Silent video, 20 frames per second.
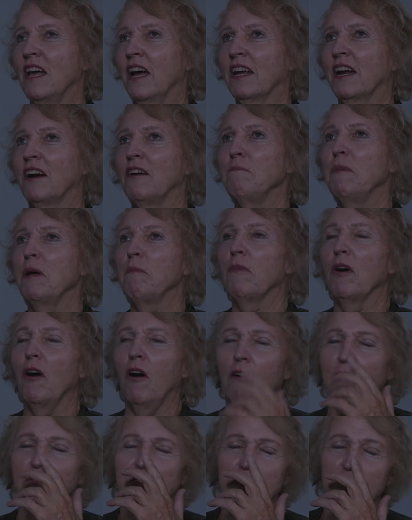like I remember
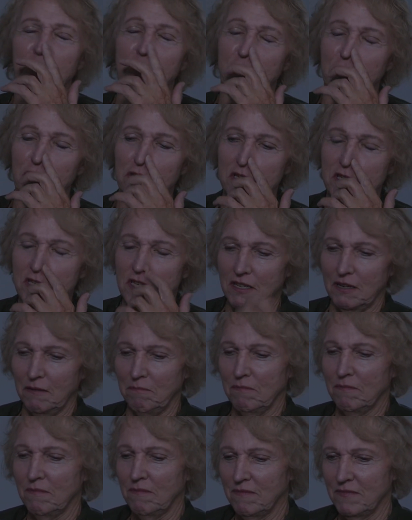after the first
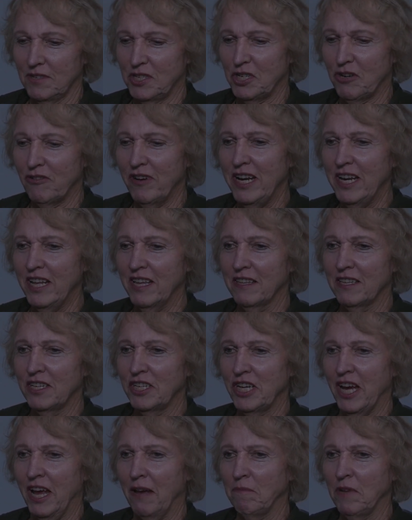um, screening of The
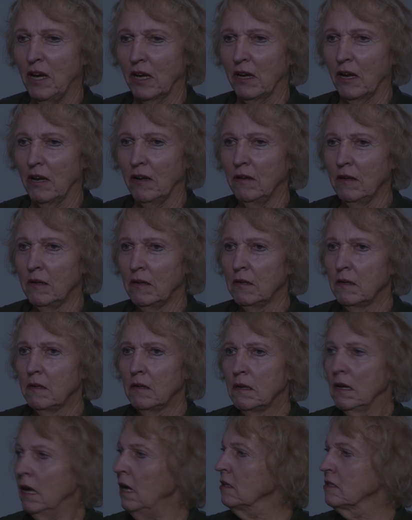Jammed, I go,
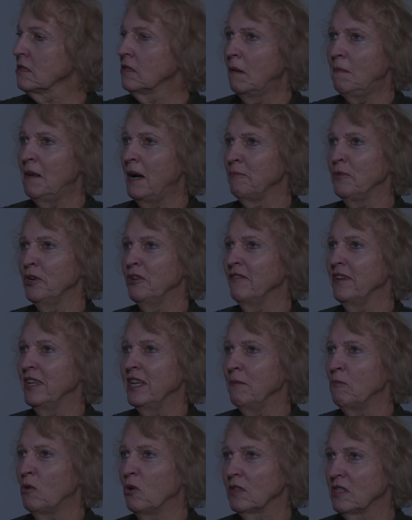oh, ah, it's not my movie
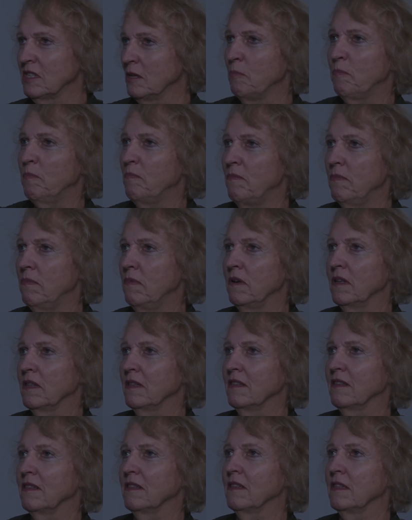anymore. It's the
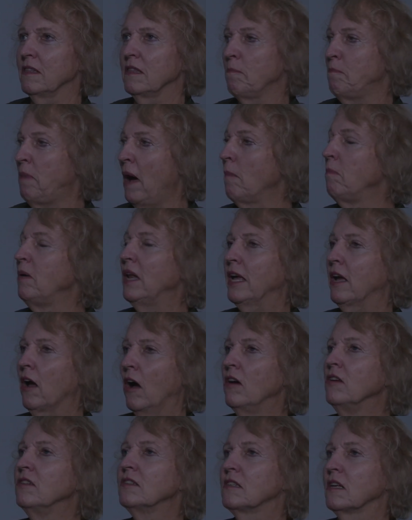yeah. The public
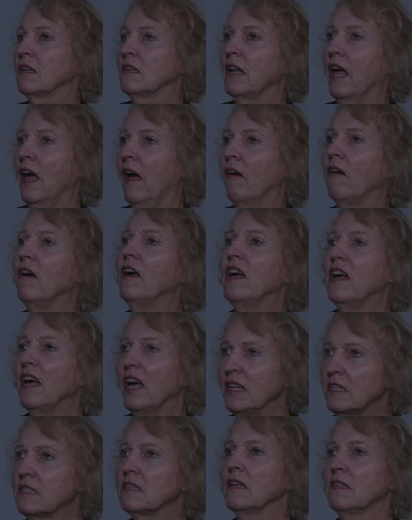owns the letting it now. go.
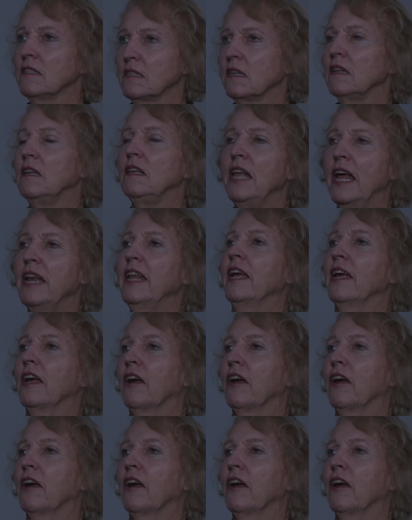It's, That's it's a, a letting